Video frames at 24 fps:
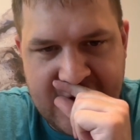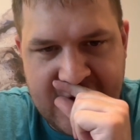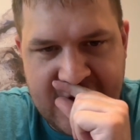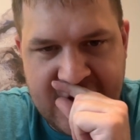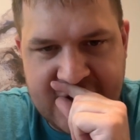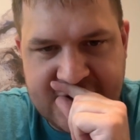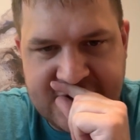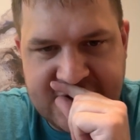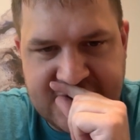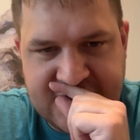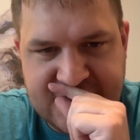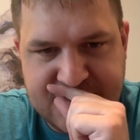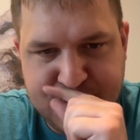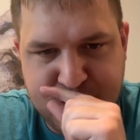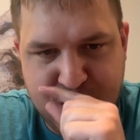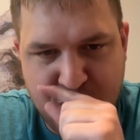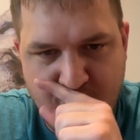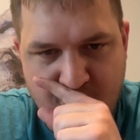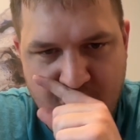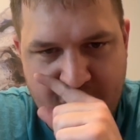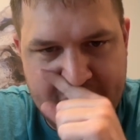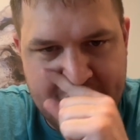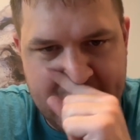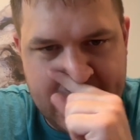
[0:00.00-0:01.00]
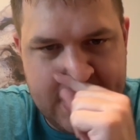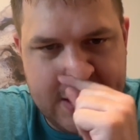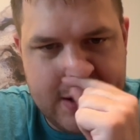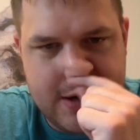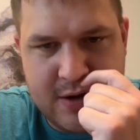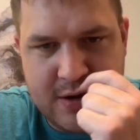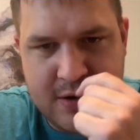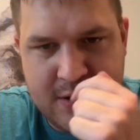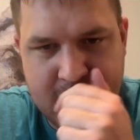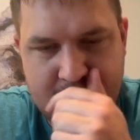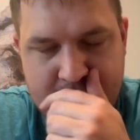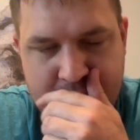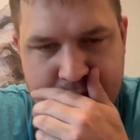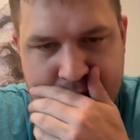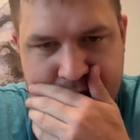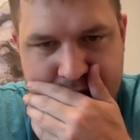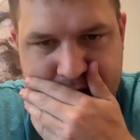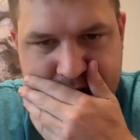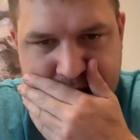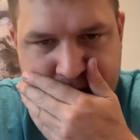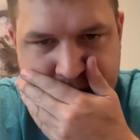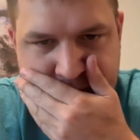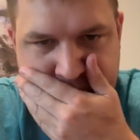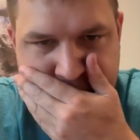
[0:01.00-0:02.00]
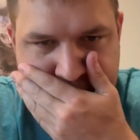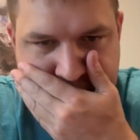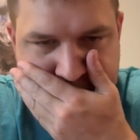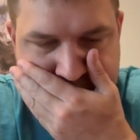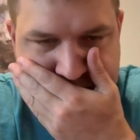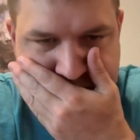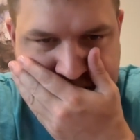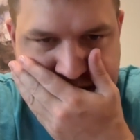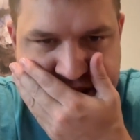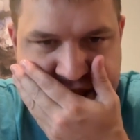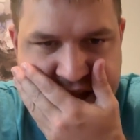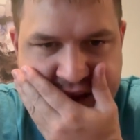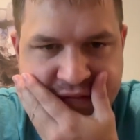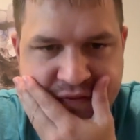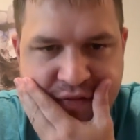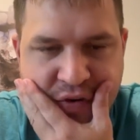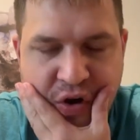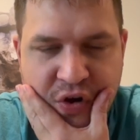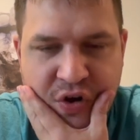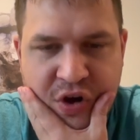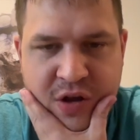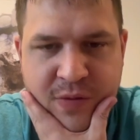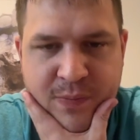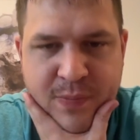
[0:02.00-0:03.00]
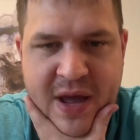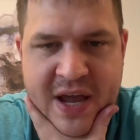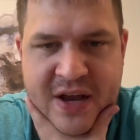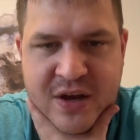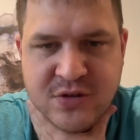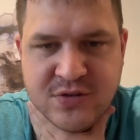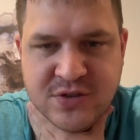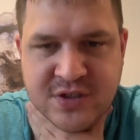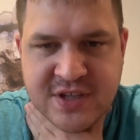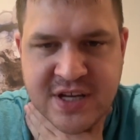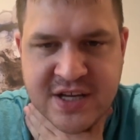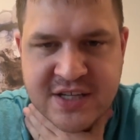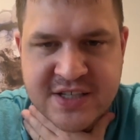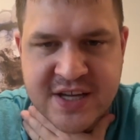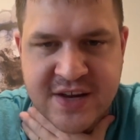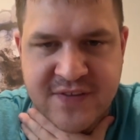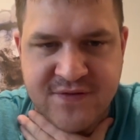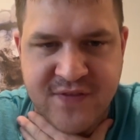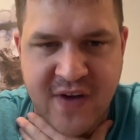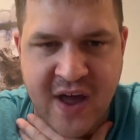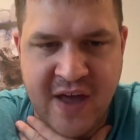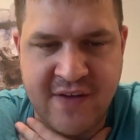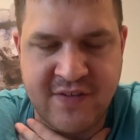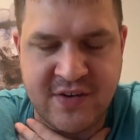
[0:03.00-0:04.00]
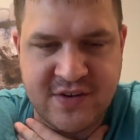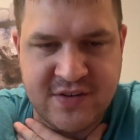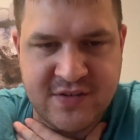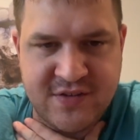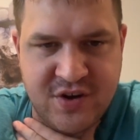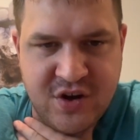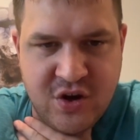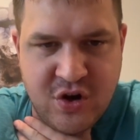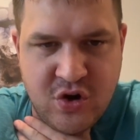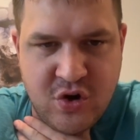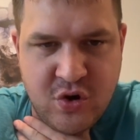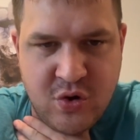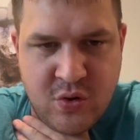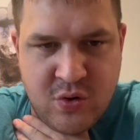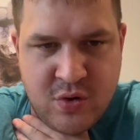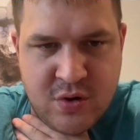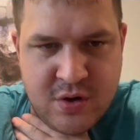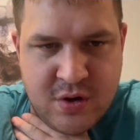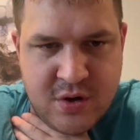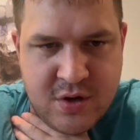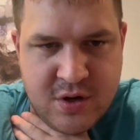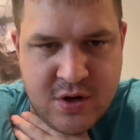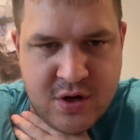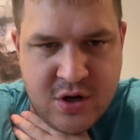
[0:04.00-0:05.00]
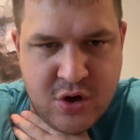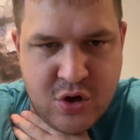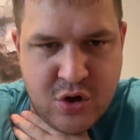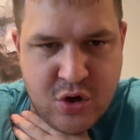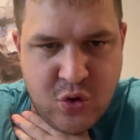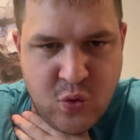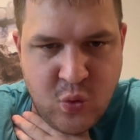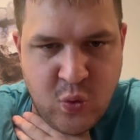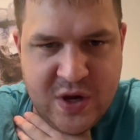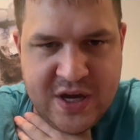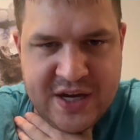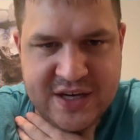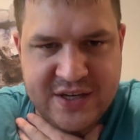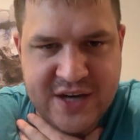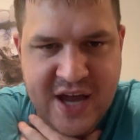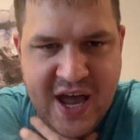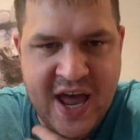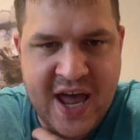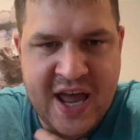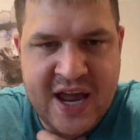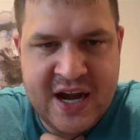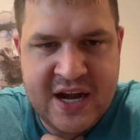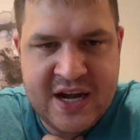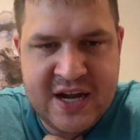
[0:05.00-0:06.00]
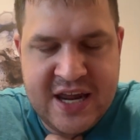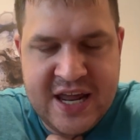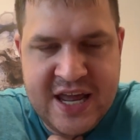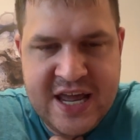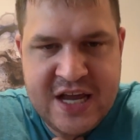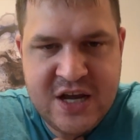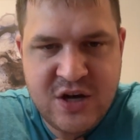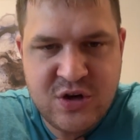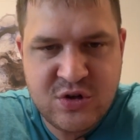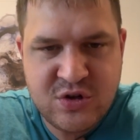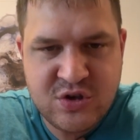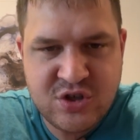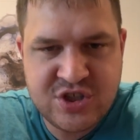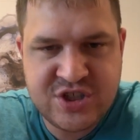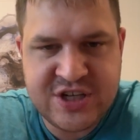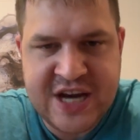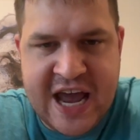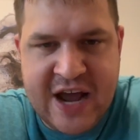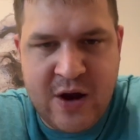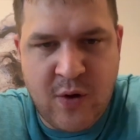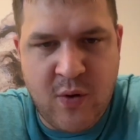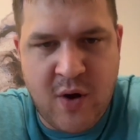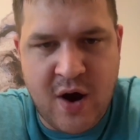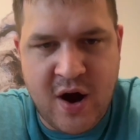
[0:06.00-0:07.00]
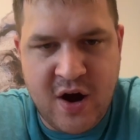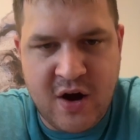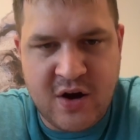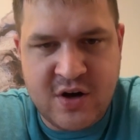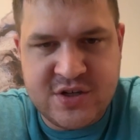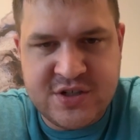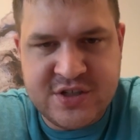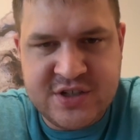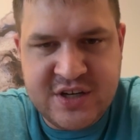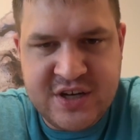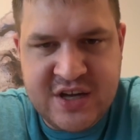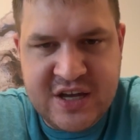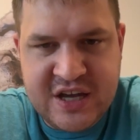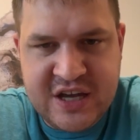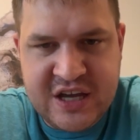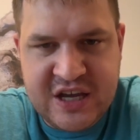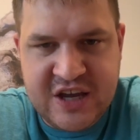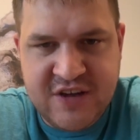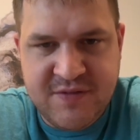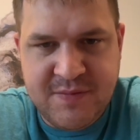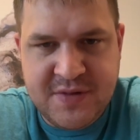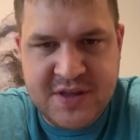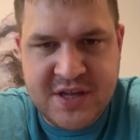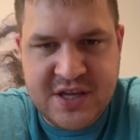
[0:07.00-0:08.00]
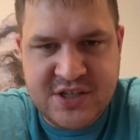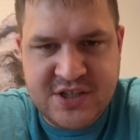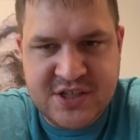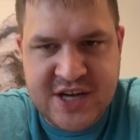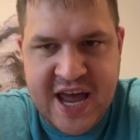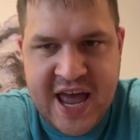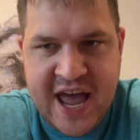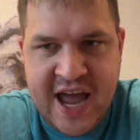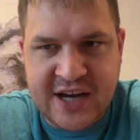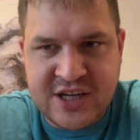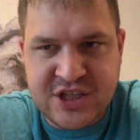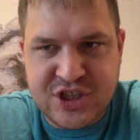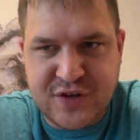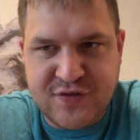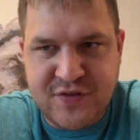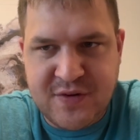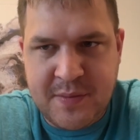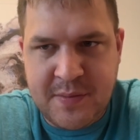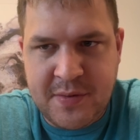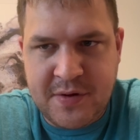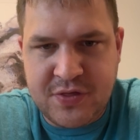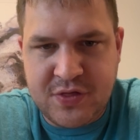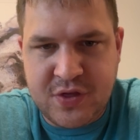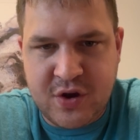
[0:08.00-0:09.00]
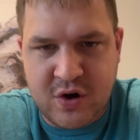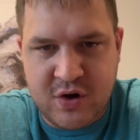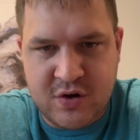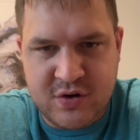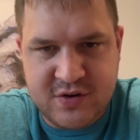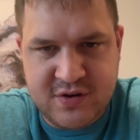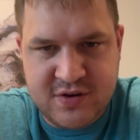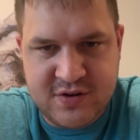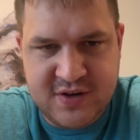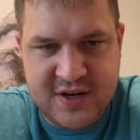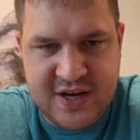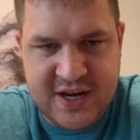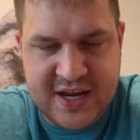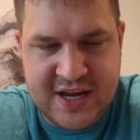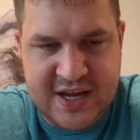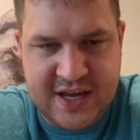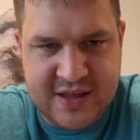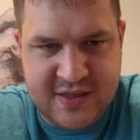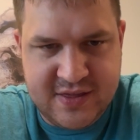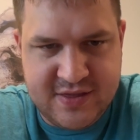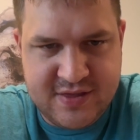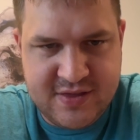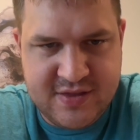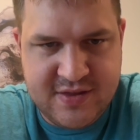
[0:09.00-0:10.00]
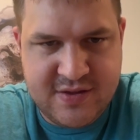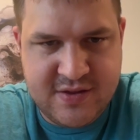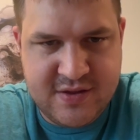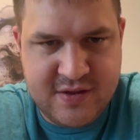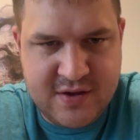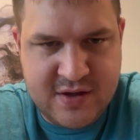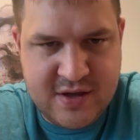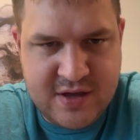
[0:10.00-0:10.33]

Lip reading: at this point. And then they follow the Bengals, as I said, 5-2. Week 9, Eagles-Jaguars. Give me the Jags November 13th.